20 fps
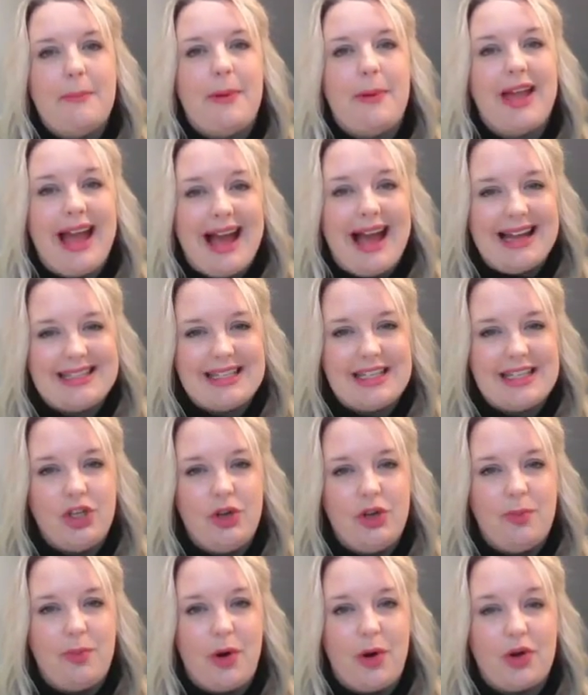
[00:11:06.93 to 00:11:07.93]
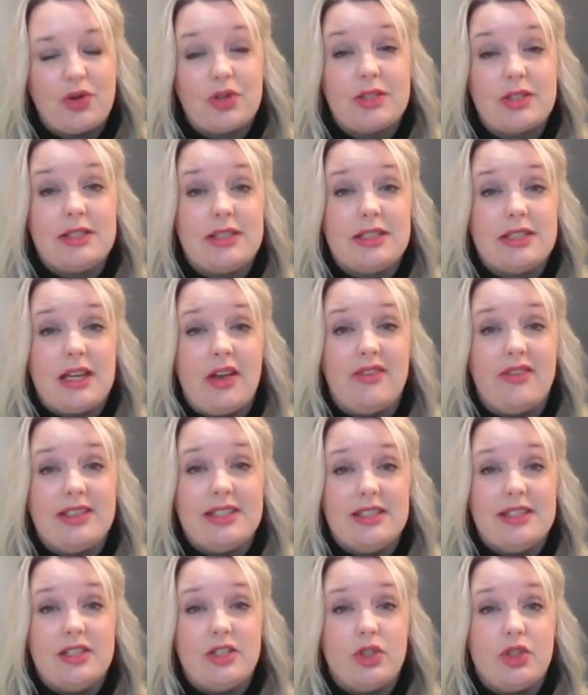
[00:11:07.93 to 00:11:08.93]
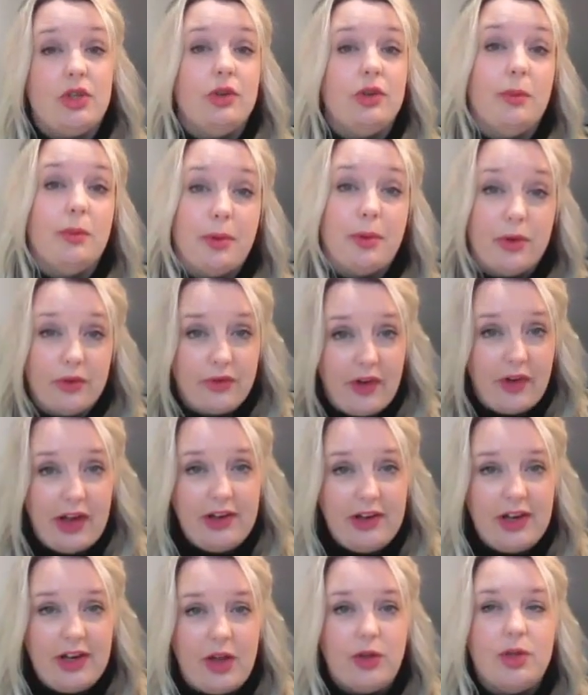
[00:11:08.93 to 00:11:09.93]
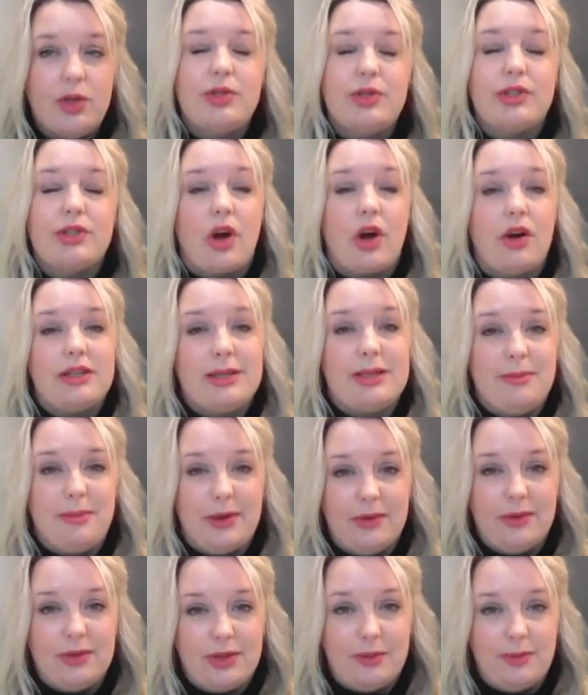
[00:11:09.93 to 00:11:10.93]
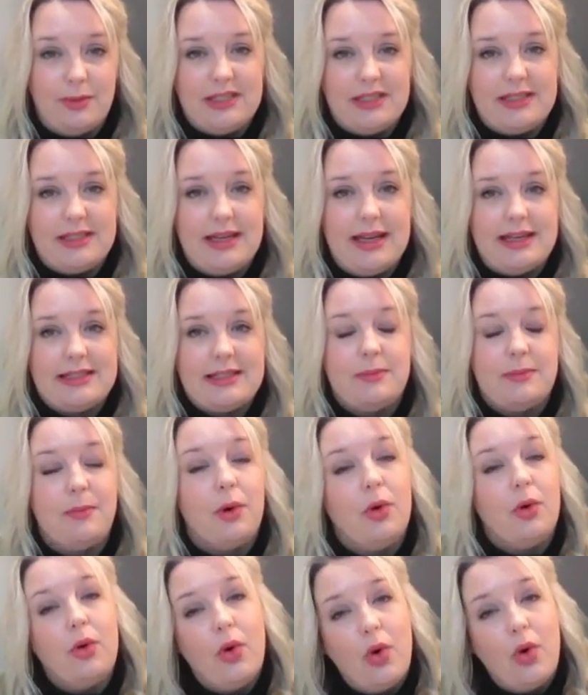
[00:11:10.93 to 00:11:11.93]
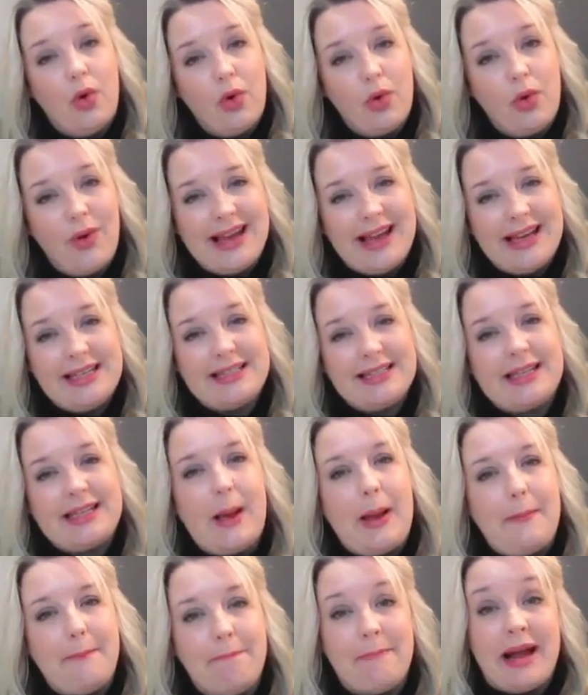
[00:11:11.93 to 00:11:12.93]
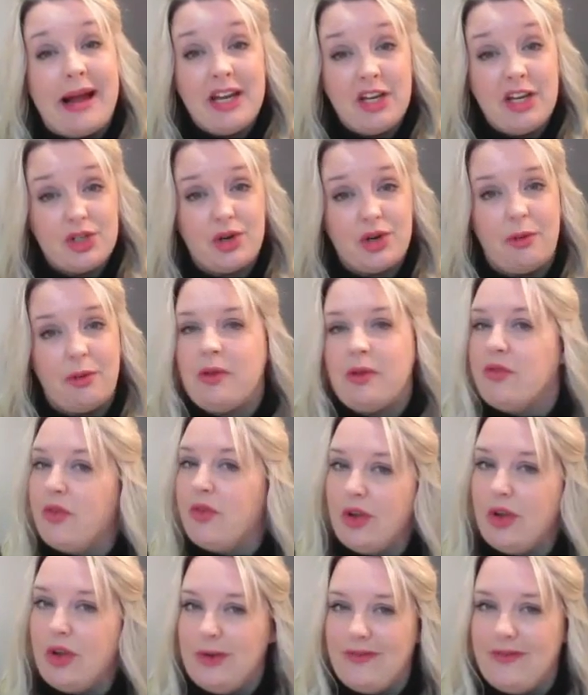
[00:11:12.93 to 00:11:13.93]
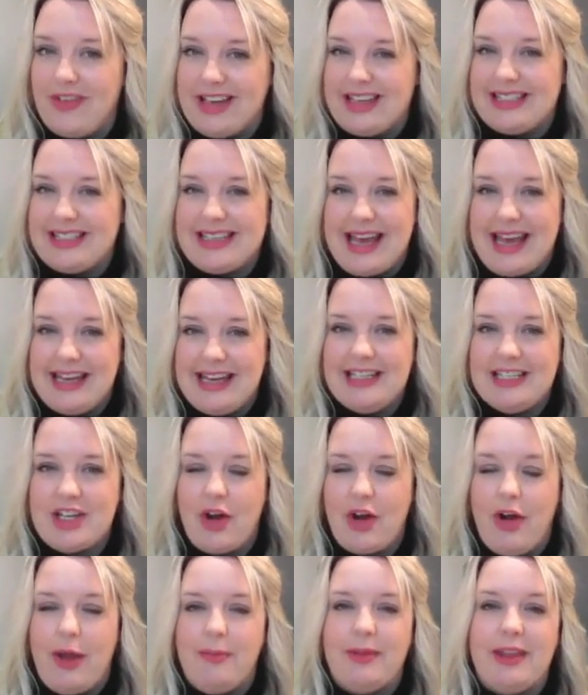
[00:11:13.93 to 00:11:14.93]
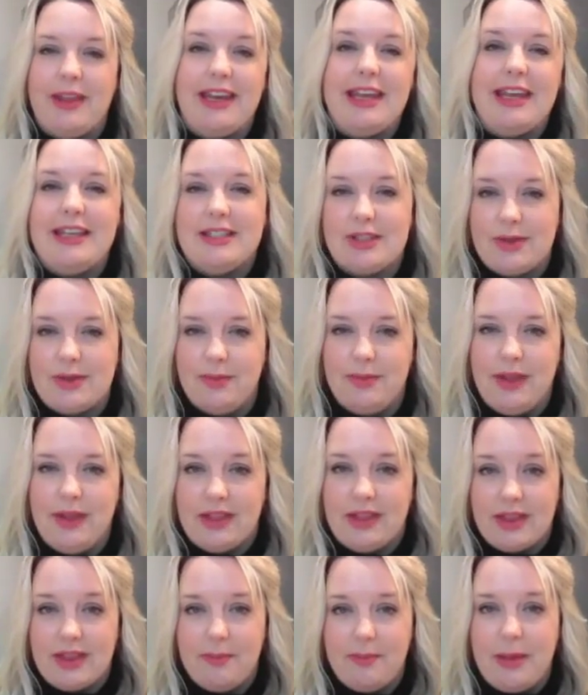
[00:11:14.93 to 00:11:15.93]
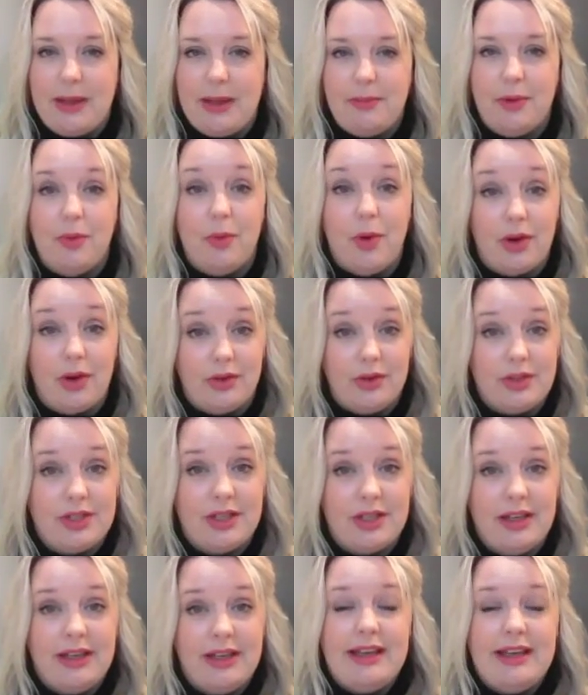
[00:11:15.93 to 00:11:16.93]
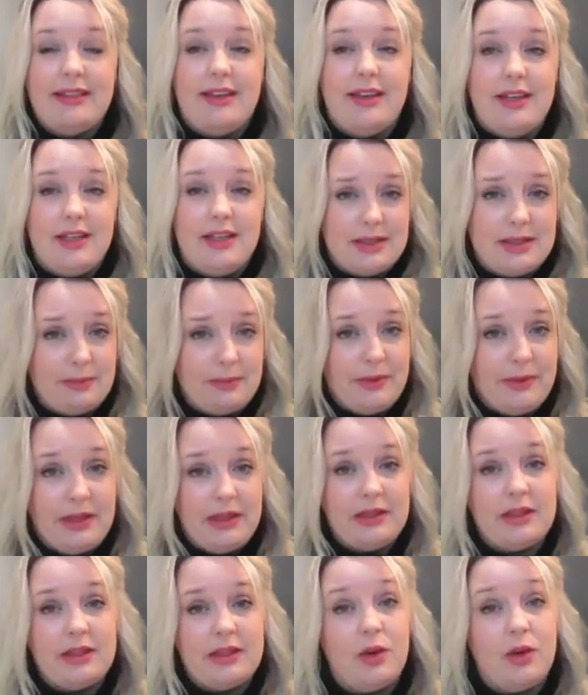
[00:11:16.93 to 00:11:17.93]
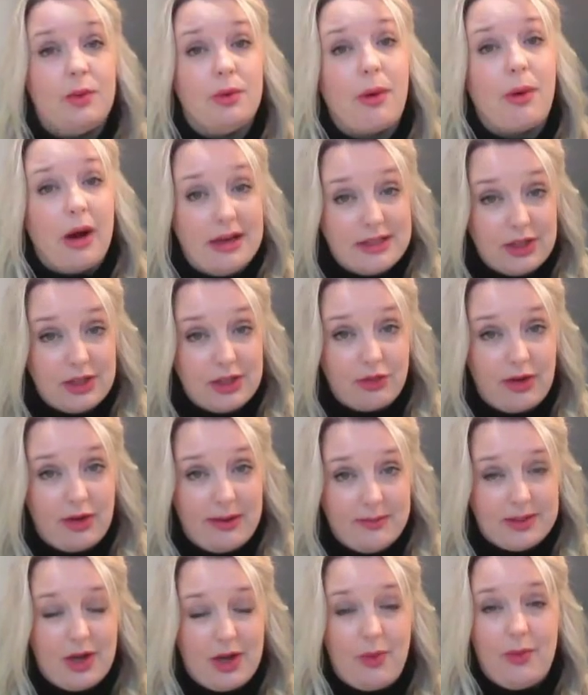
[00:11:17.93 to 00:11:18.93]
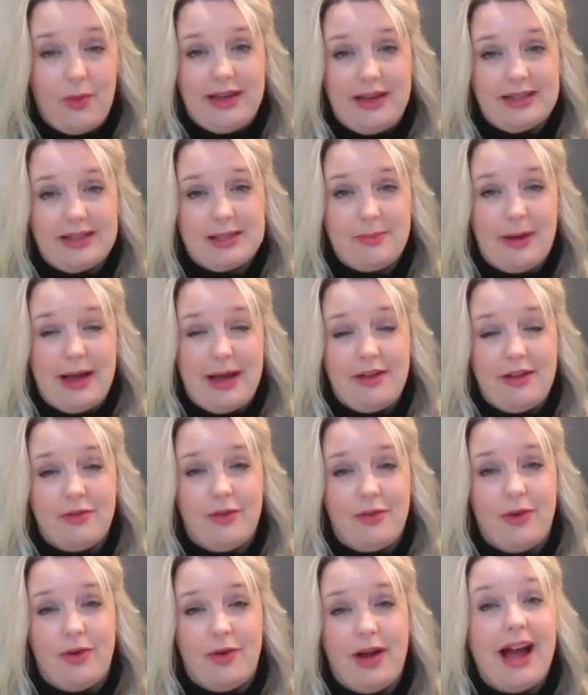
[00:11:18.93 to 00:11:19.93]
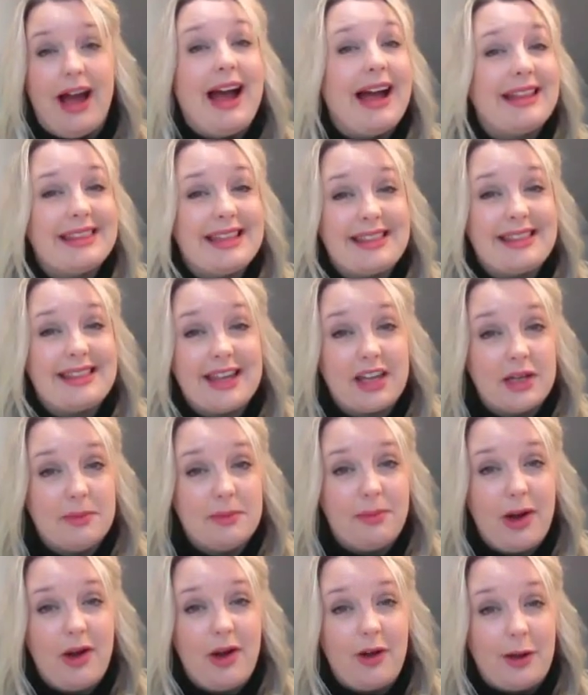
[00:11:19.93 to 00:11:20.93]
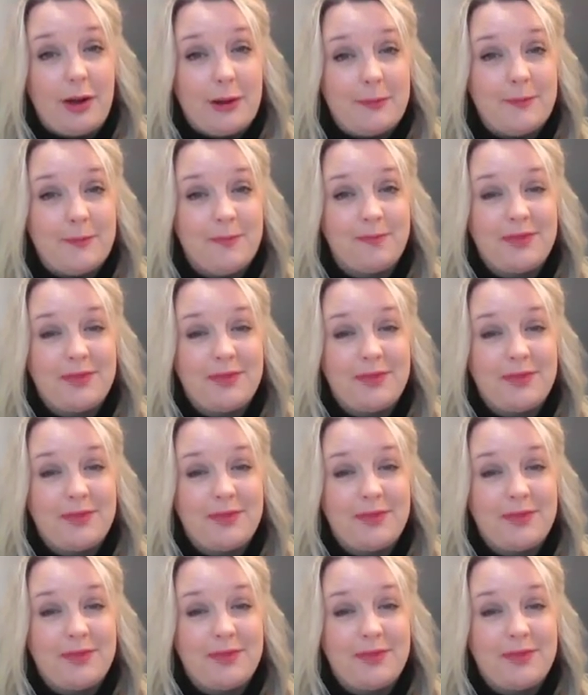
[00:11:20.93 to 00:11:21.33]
By adding new products and services to your portfolio, you start to build your business. But always make sure before you invest any time that it is something that people want, that it is something that your brides and grooms are willing to pay for and that they're going to buy.